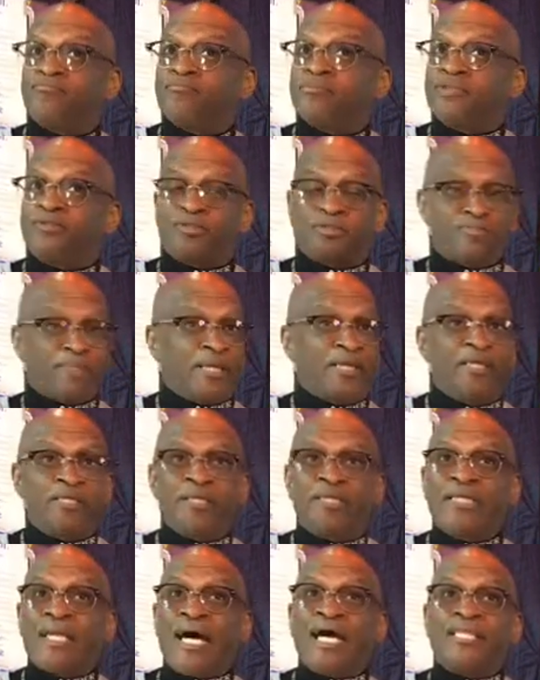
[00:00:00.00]
she was spending
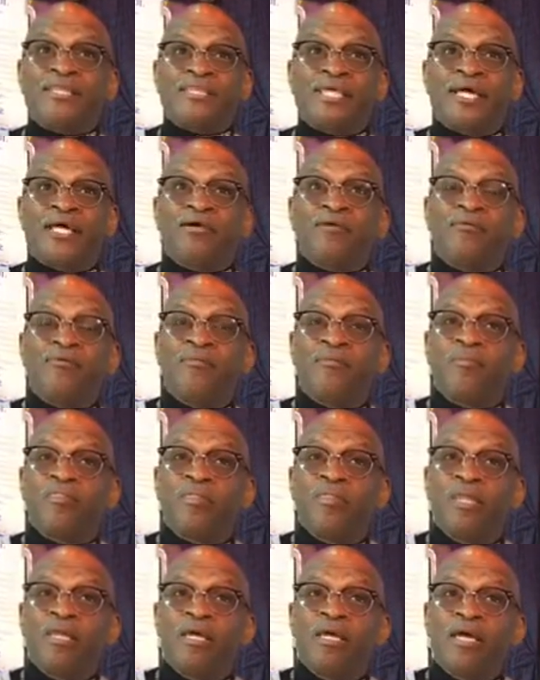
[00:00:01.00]
the night there,
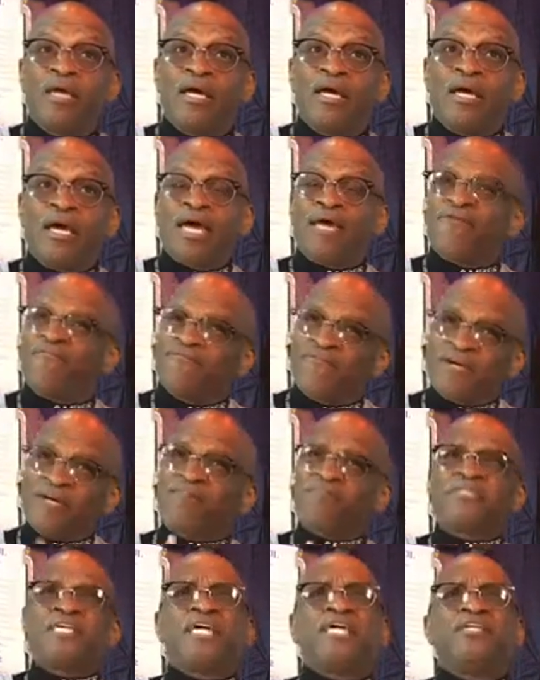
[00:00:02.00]

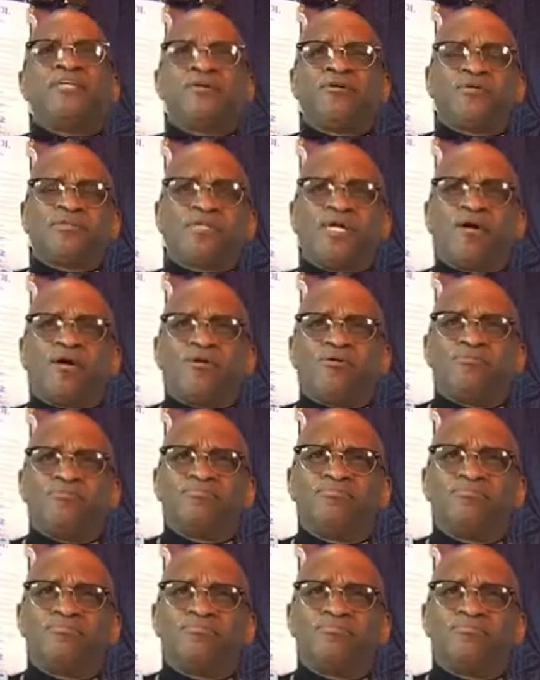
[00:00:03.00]
15 years old.